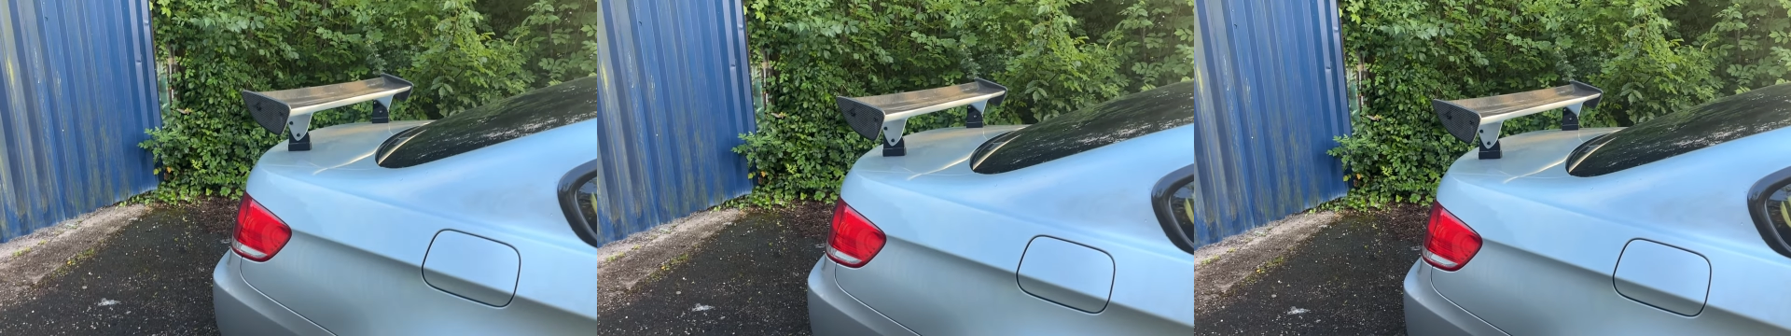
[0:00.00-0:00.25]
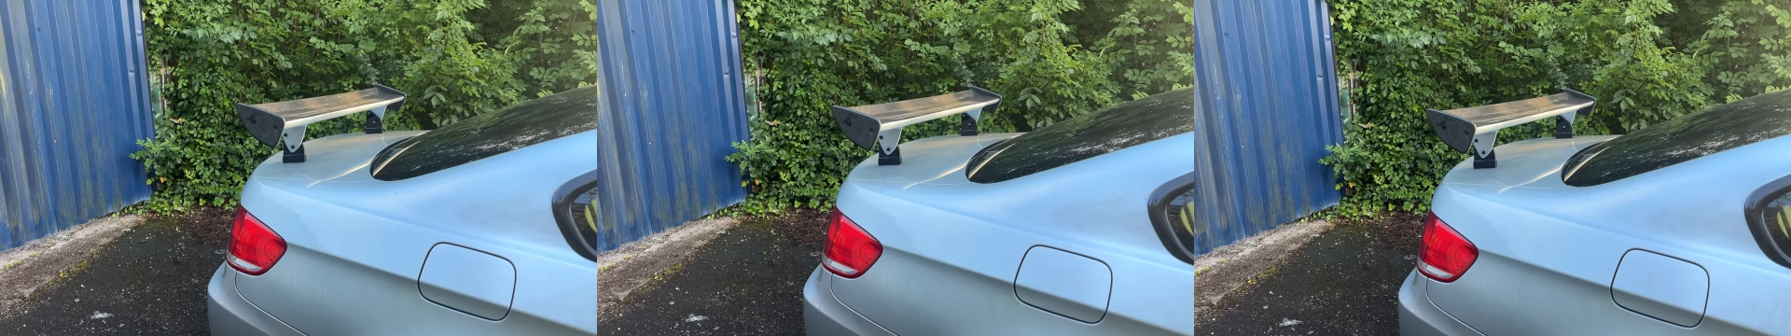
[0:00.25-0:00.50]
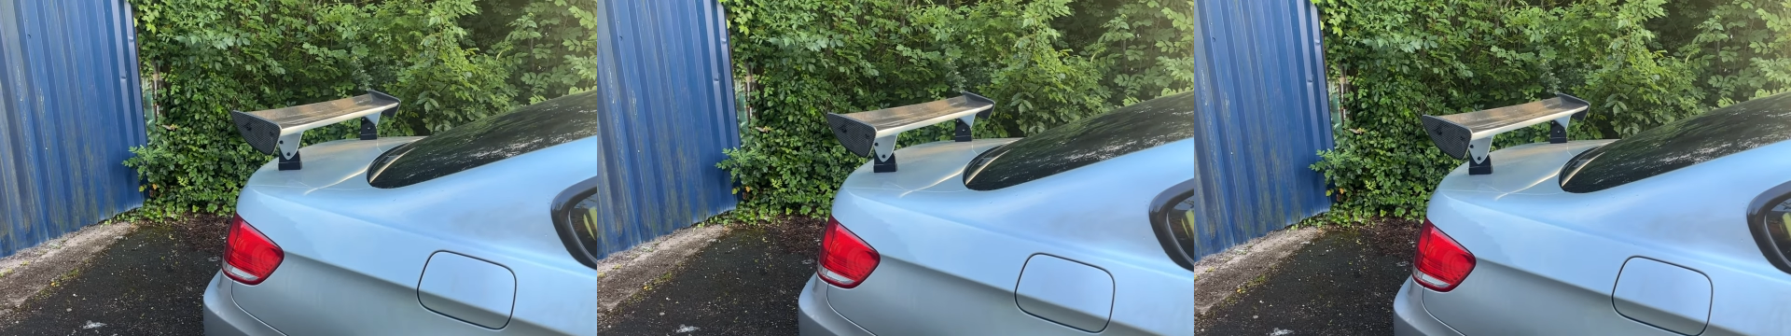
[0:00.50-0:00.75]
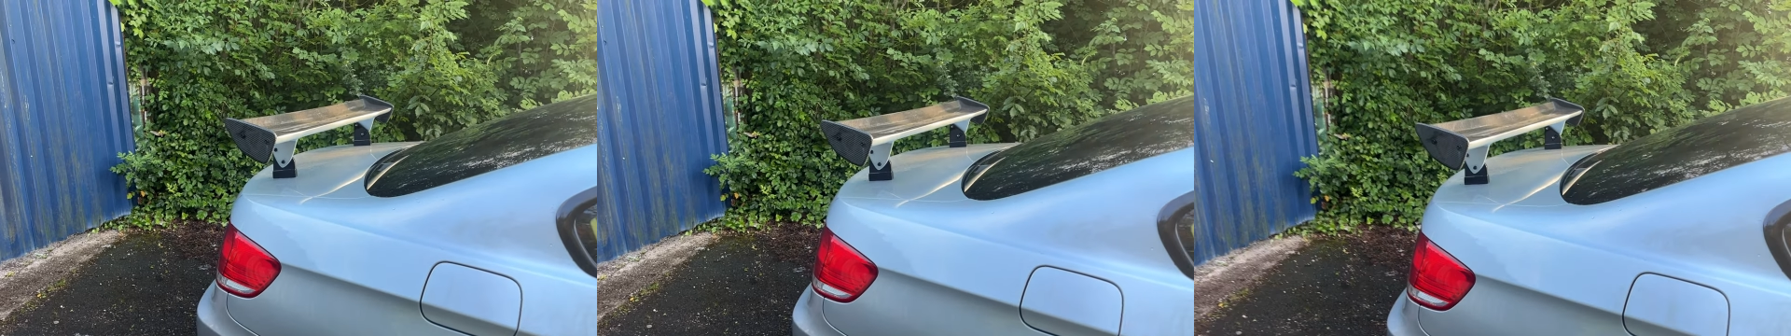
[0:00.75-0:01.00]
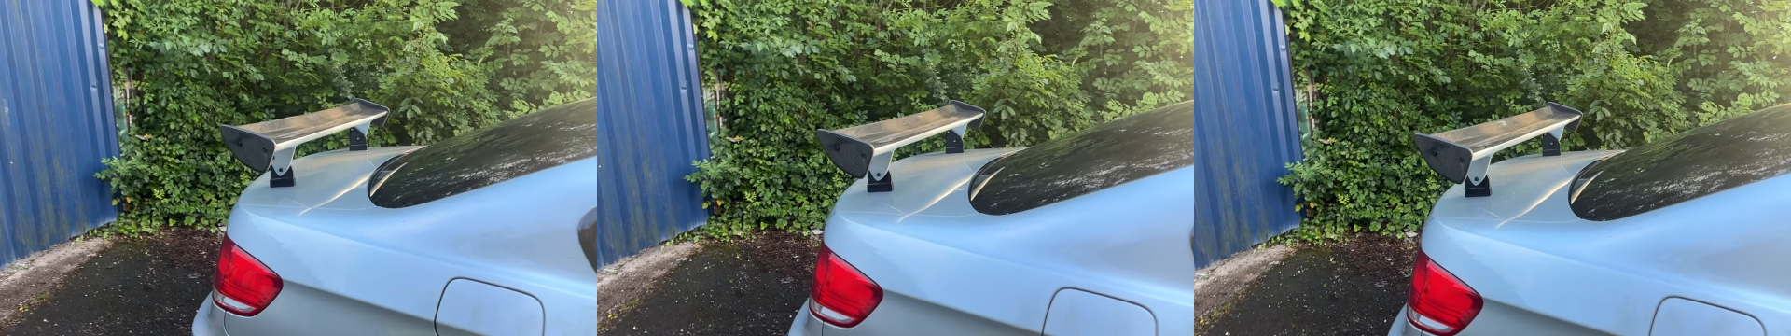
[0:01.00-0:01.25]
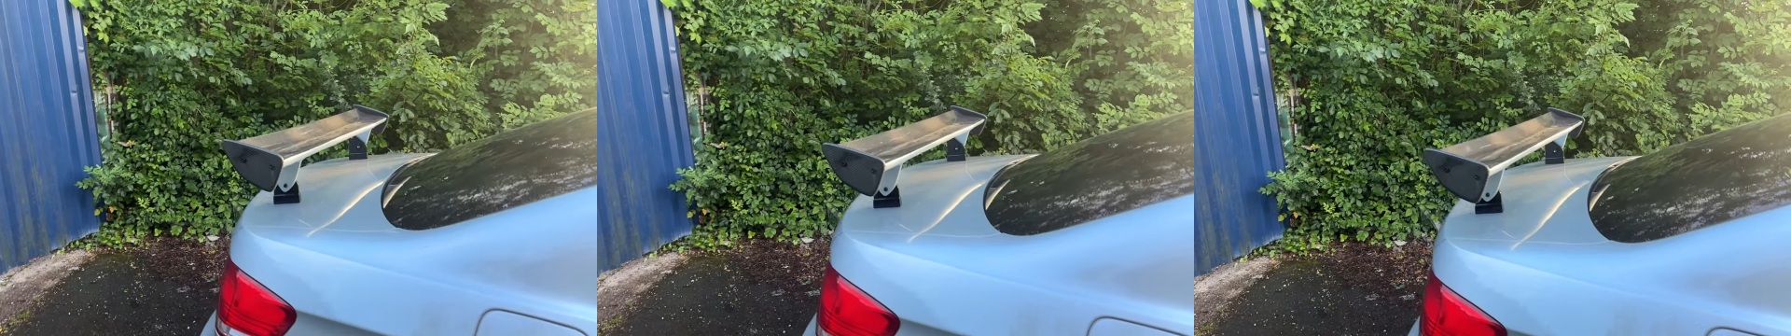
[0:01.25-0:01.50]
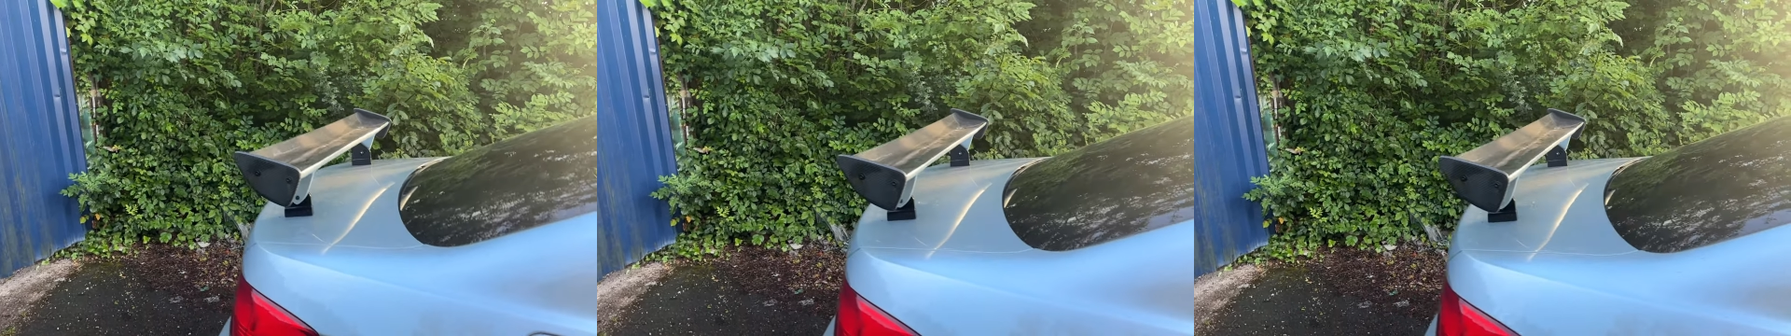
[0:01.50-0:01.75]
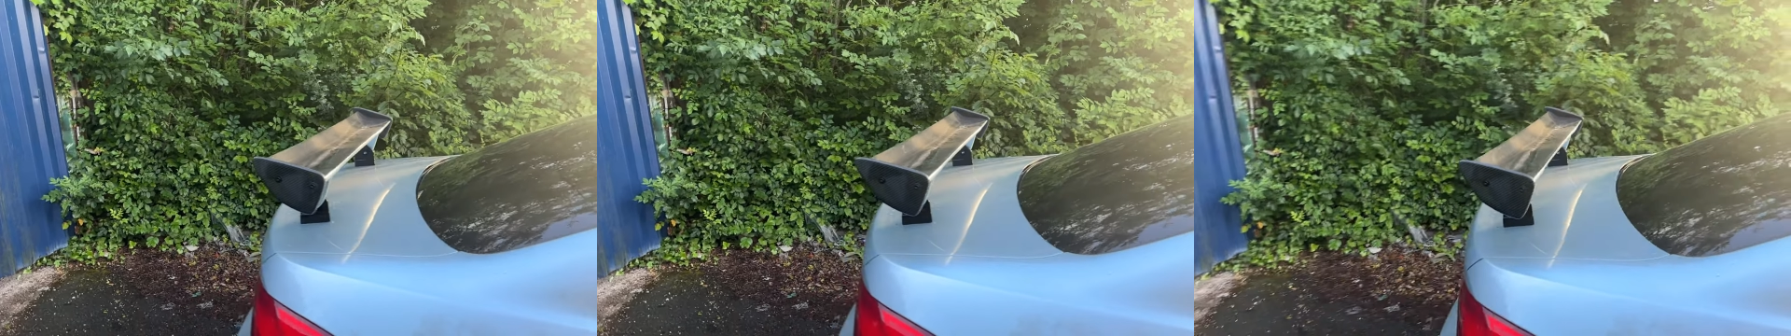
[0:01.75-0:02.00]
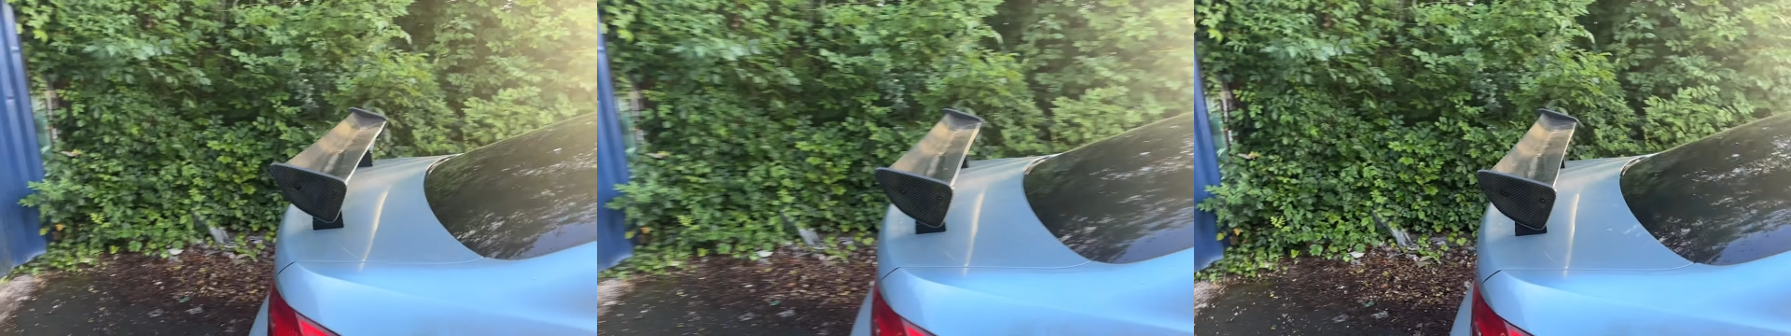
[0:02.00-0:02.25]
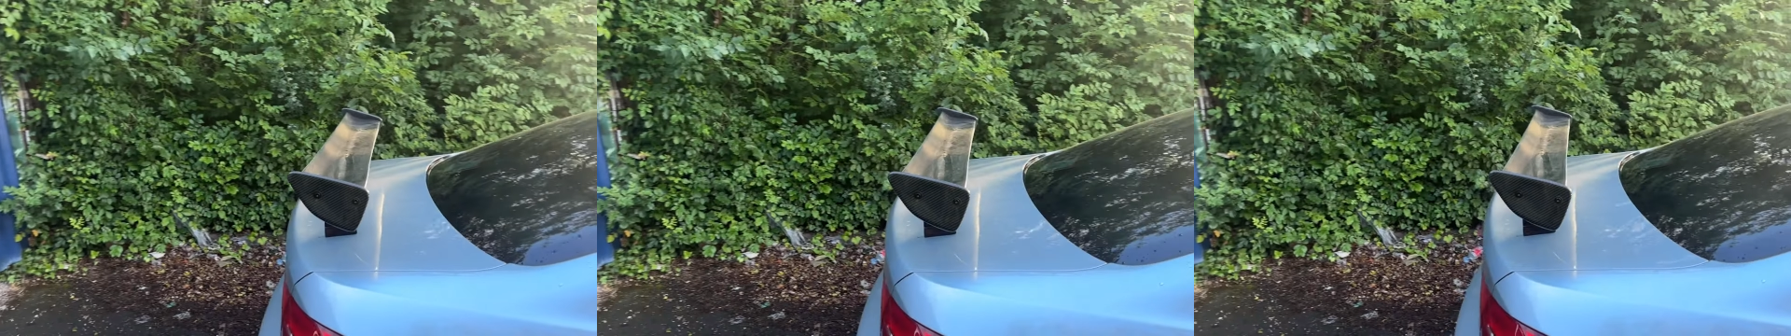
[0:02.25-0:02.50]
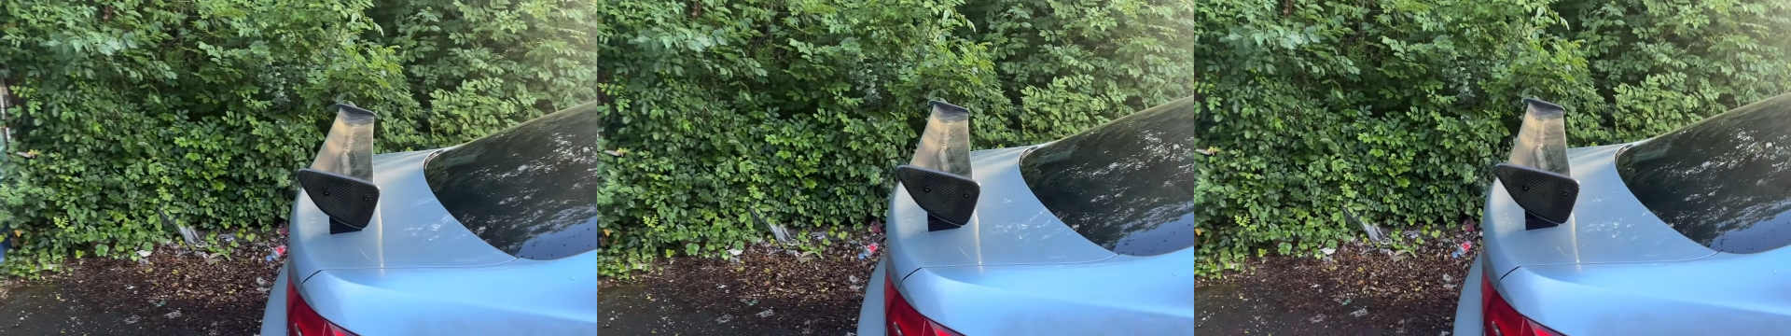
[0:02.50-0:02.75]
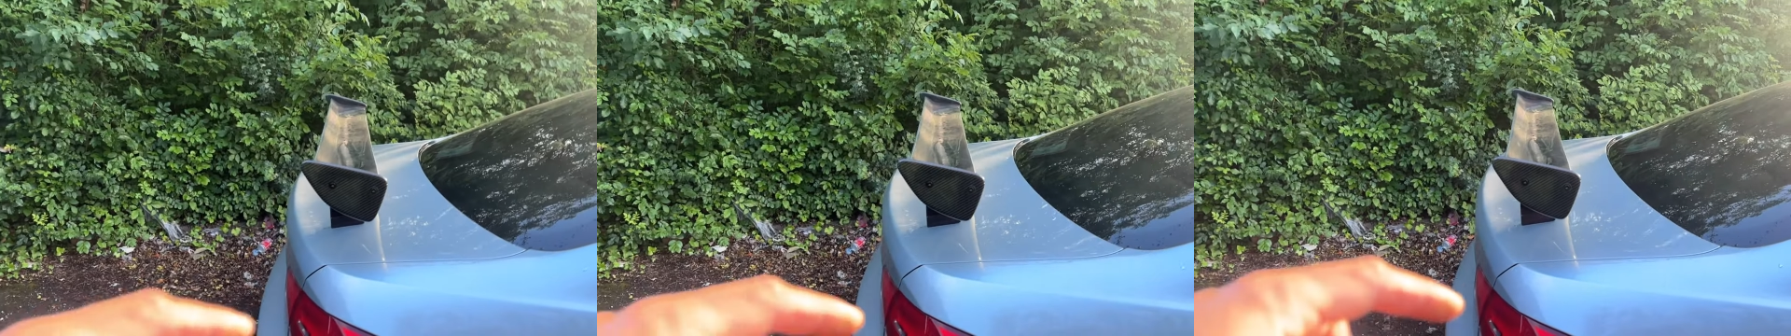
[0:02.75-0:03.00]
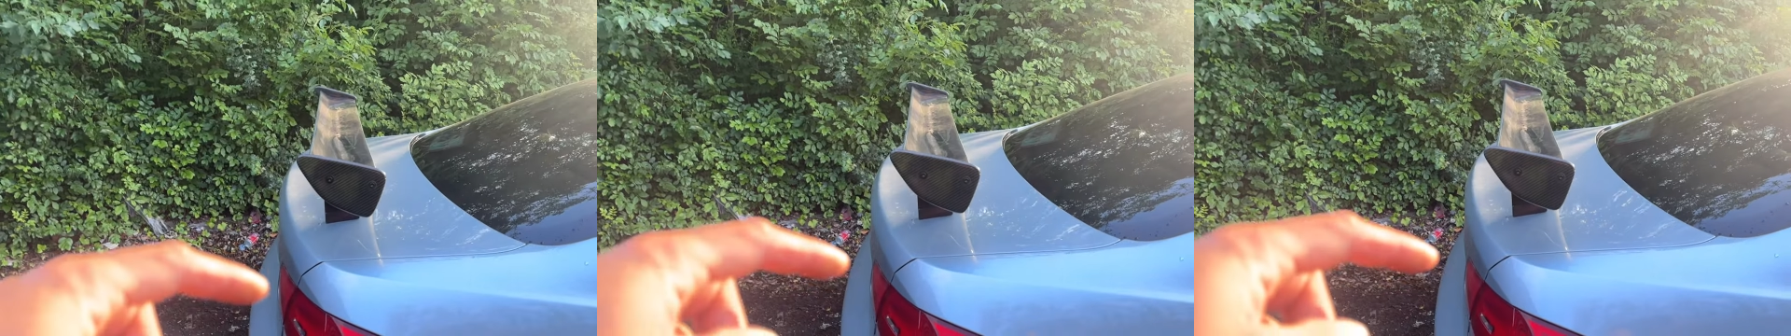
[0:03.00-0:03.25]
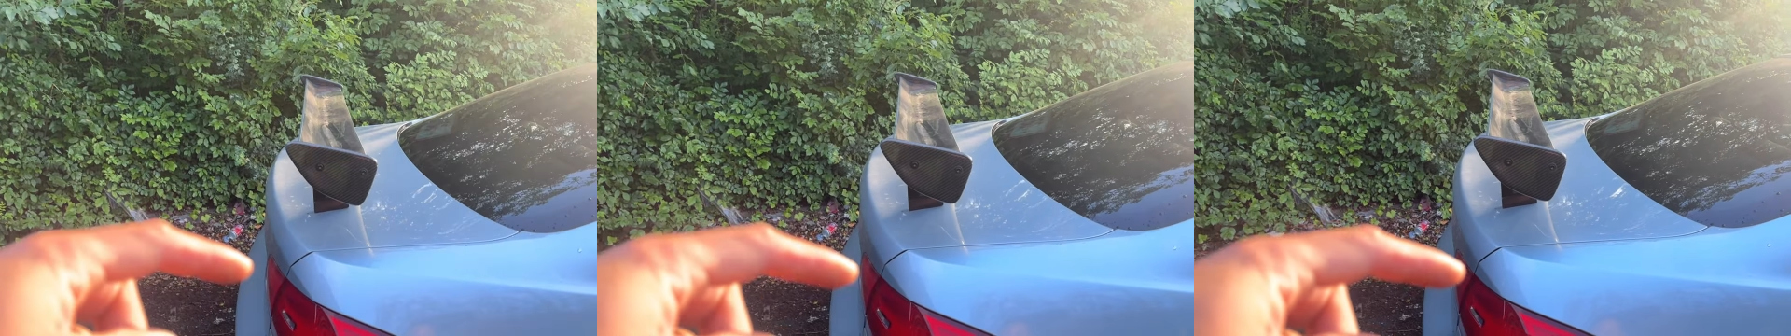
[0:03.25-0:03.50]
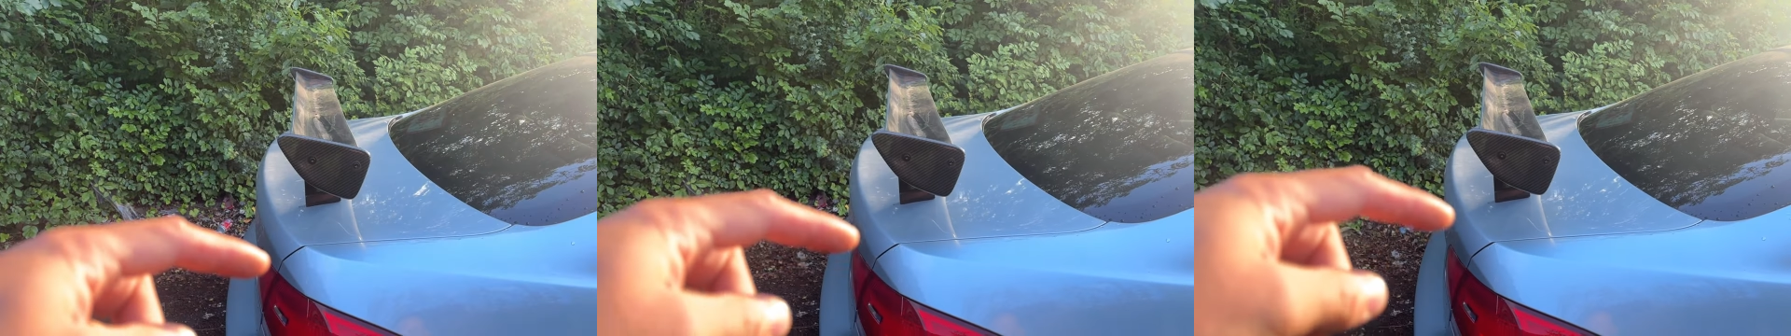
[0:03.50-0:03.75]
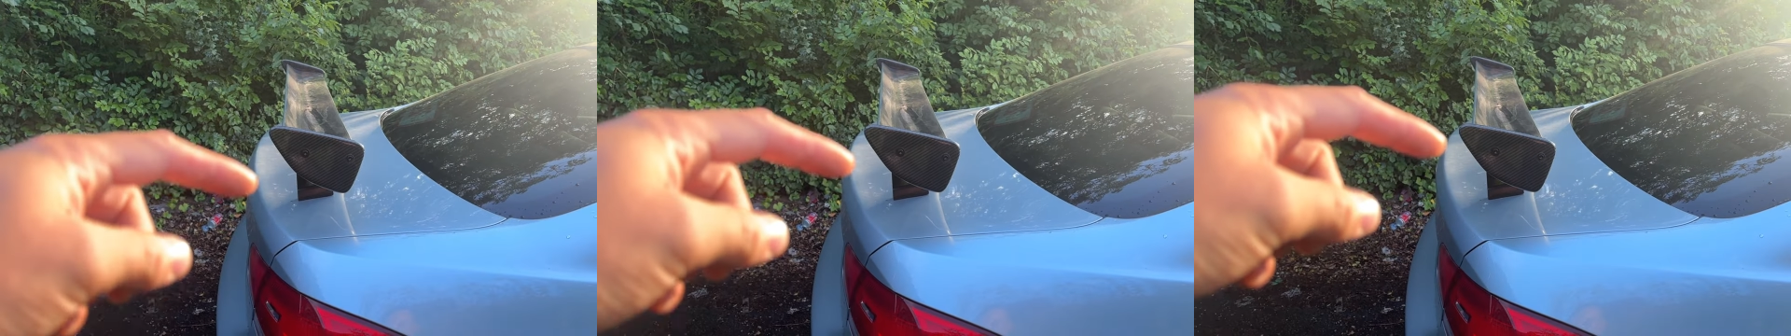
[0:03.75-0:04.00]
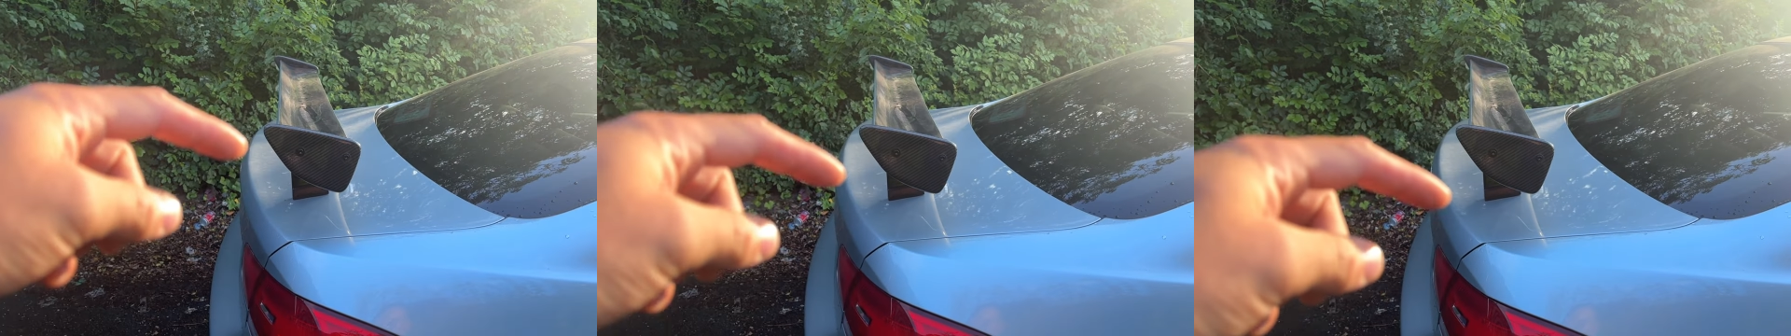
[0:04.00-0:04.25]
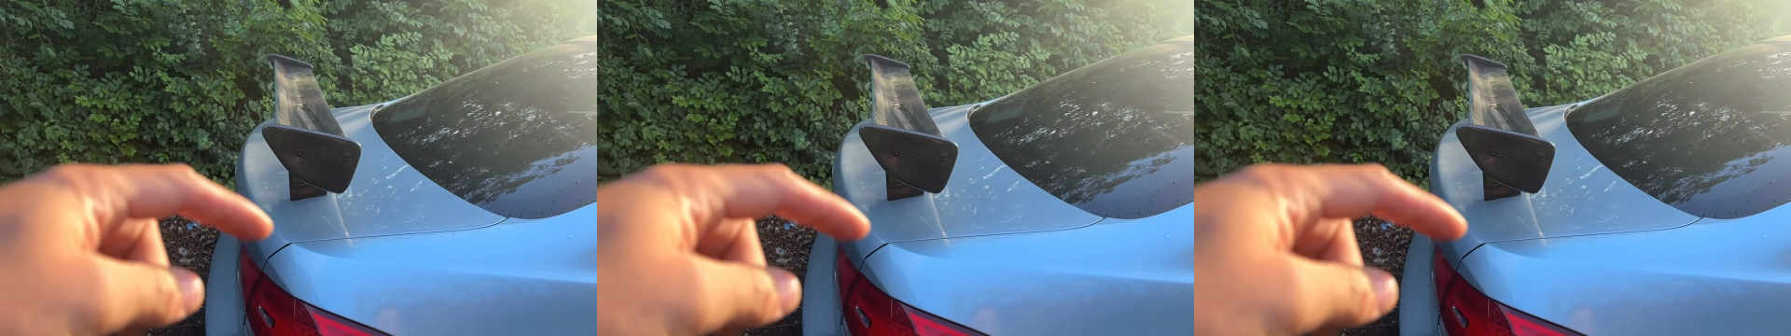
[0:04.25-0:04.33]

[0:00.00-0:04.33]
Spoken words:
[unreadable: no face in view]